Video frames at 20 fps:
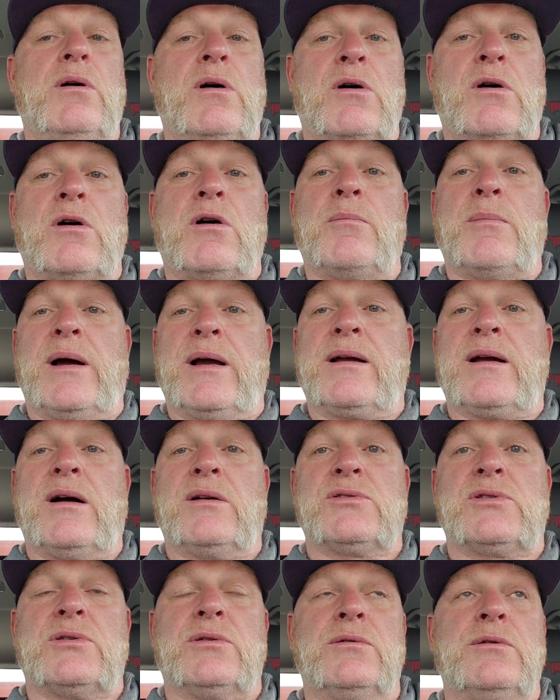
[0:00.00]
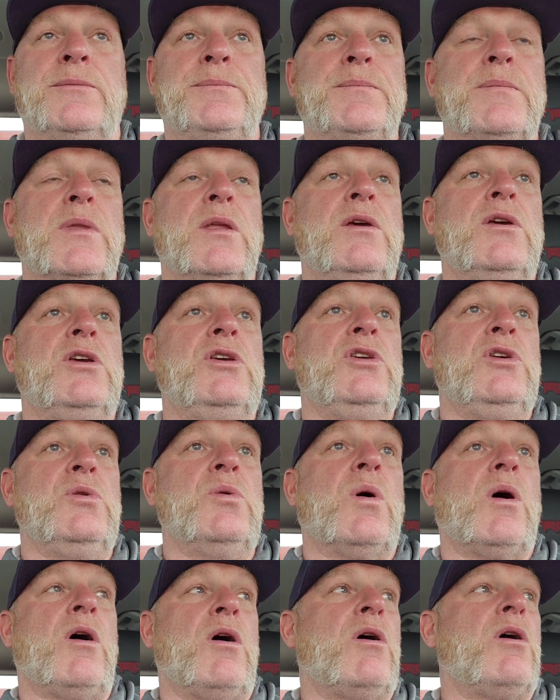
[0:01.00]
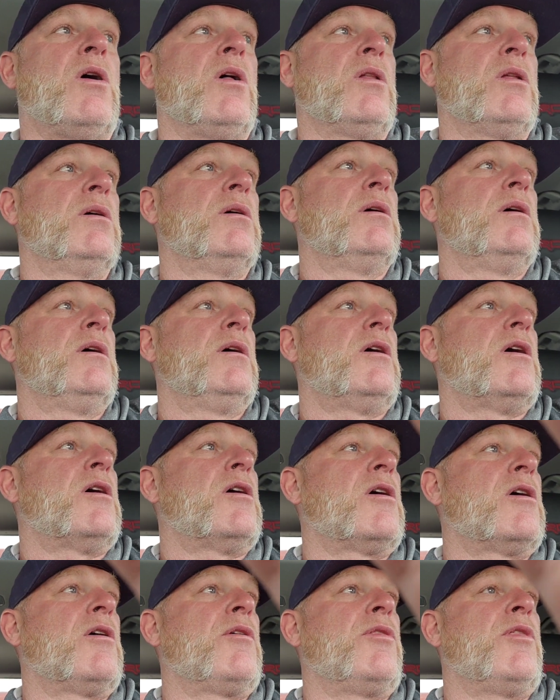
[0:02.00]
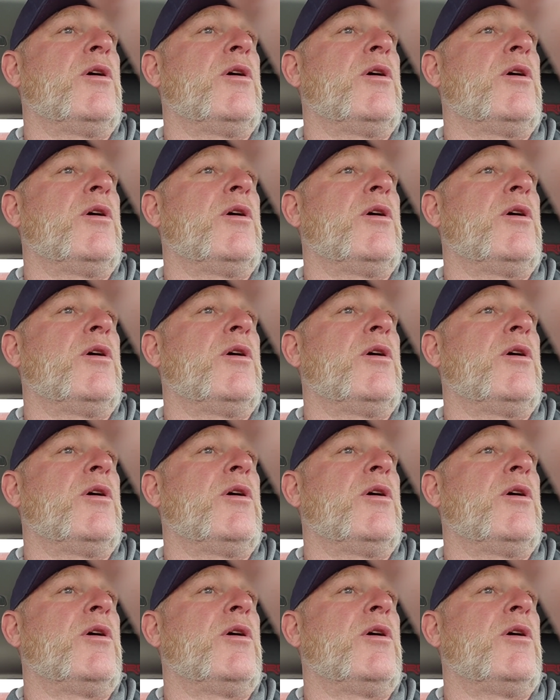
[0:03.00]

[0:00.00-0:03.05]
are my counsel. You all are